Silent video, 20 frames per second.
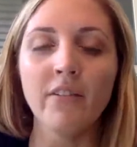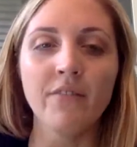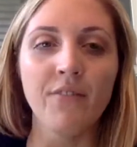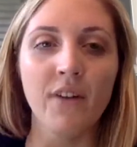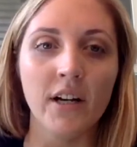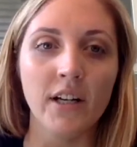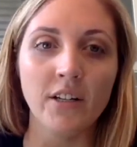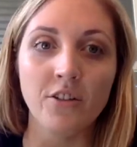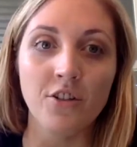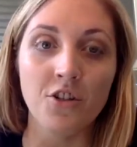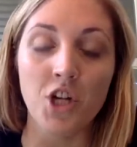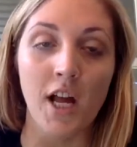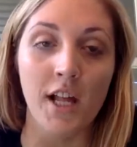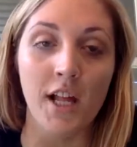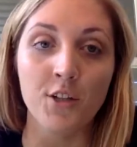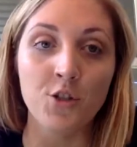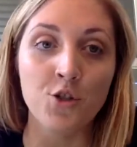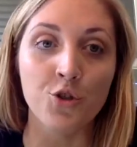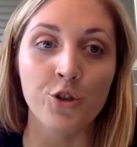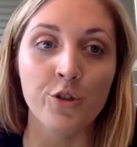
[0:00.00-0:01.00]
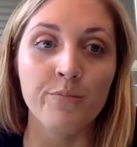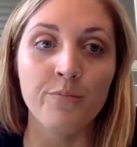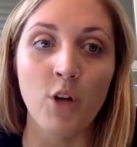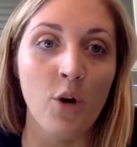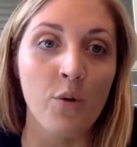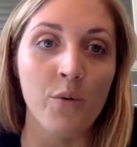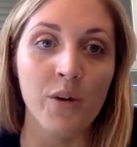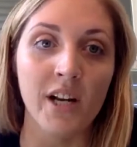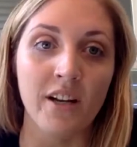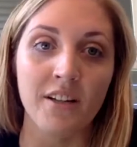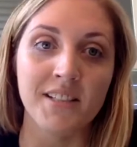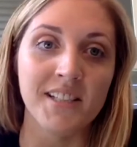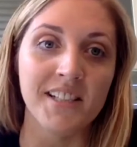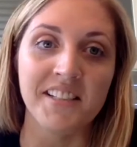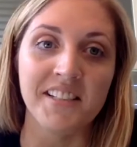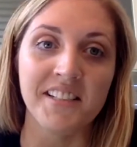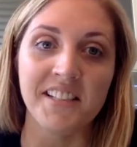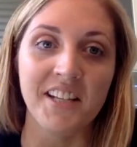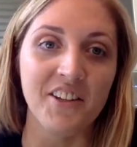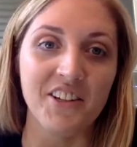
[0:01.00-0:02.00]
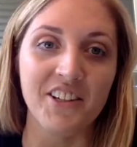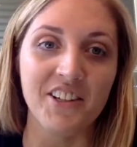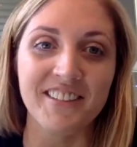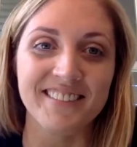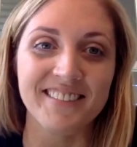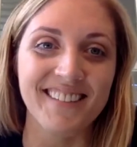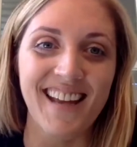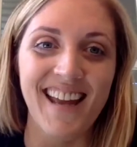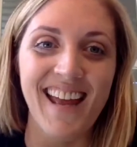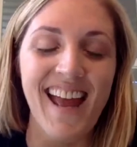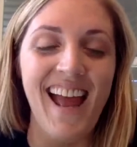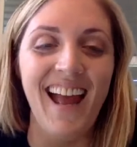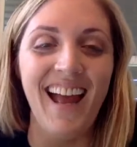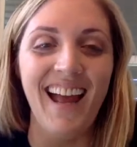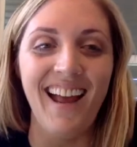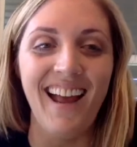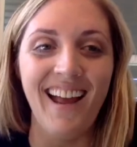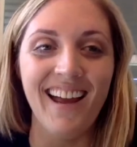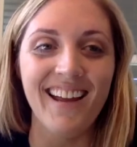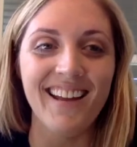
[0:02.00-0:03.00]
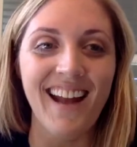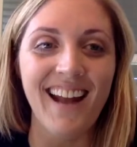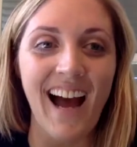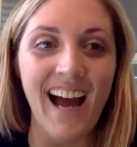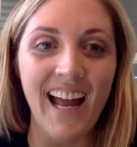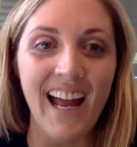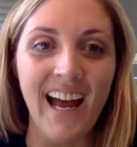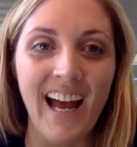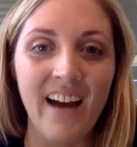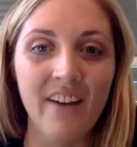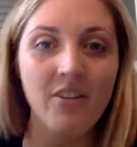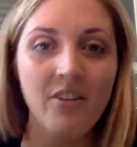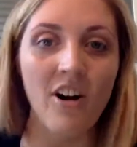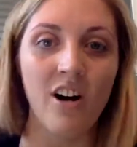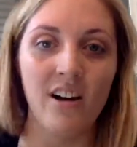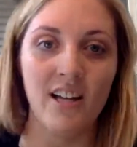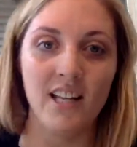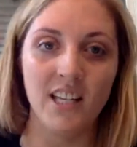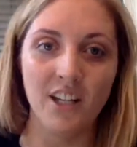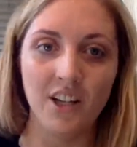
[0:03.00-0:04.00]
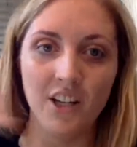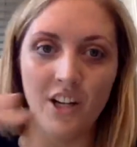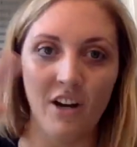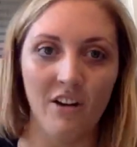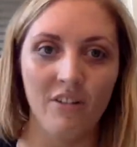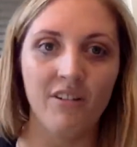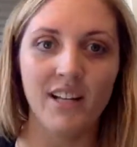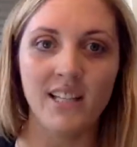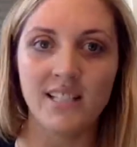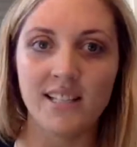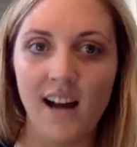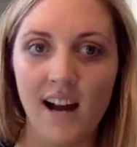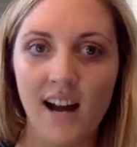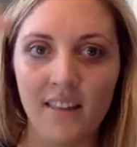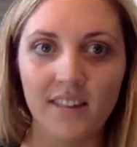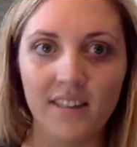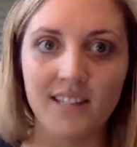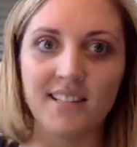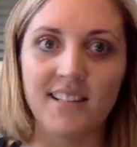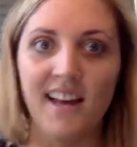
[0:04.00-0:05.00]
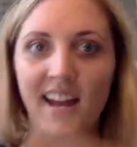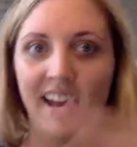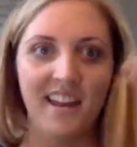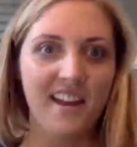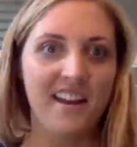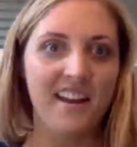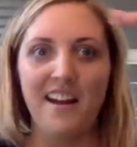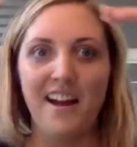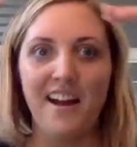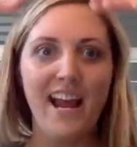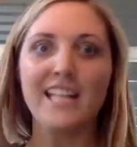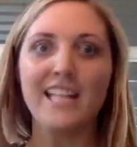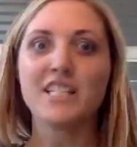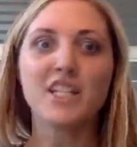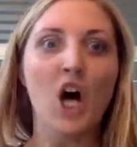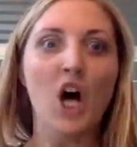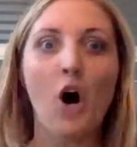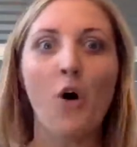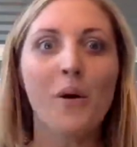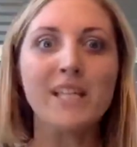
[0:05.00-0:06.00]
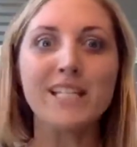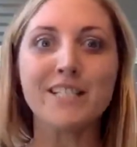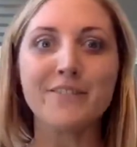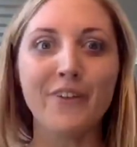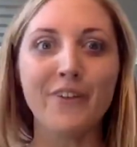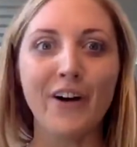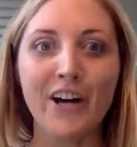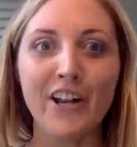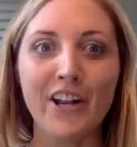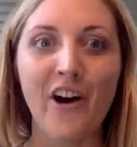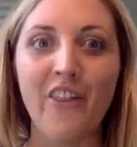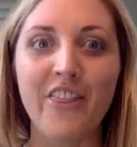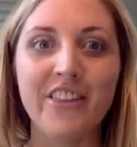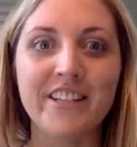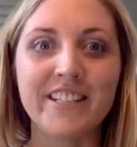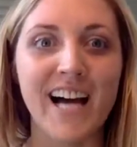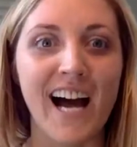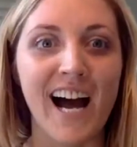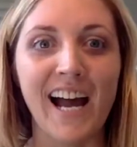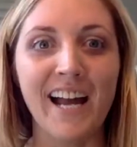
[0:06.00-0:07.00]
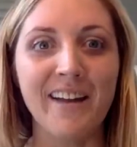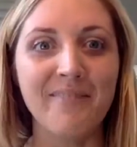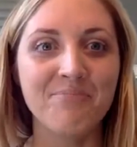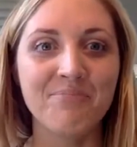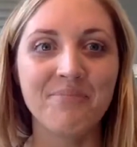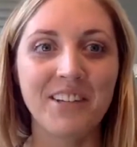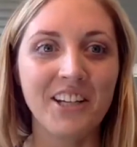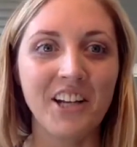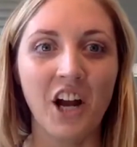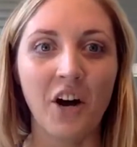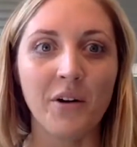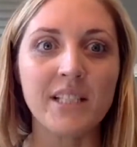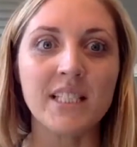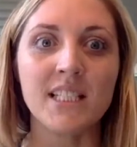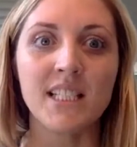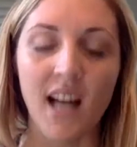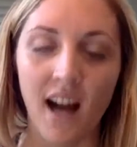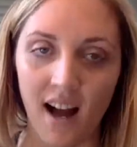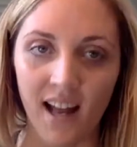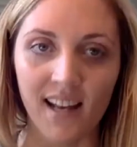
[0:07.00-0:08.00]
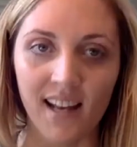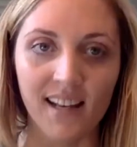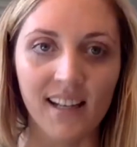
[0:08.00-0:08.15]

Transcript: fun in your challenge group, no one else is either. And I have gone, it's not this like, it's always fun all the time. It's not.